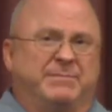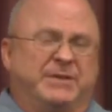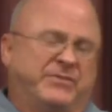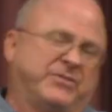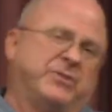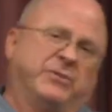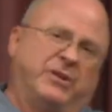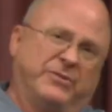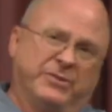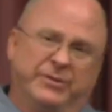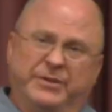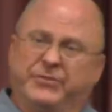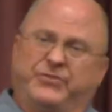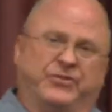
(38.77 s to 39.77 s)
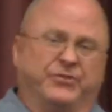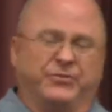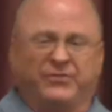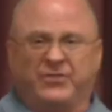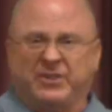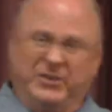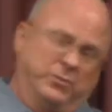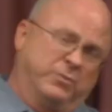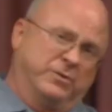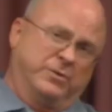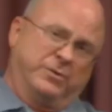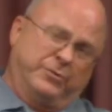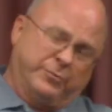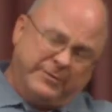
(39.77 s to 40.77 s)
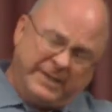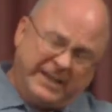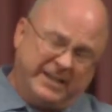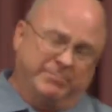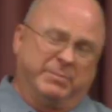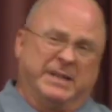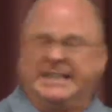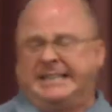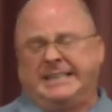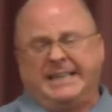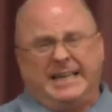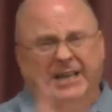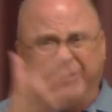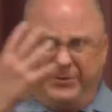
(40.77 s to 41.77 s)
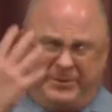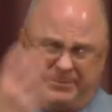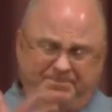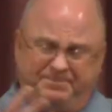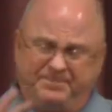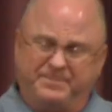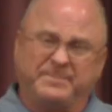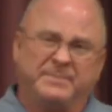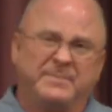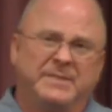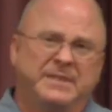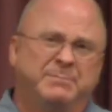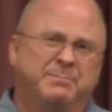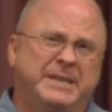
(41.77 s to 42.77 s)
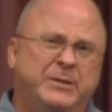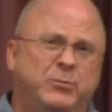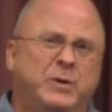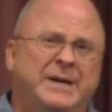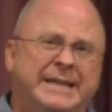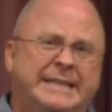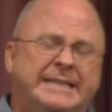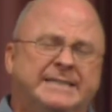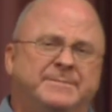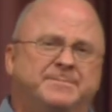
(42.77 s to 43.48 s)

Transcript: It's no longer the church and the world. We've got to blend together and be one.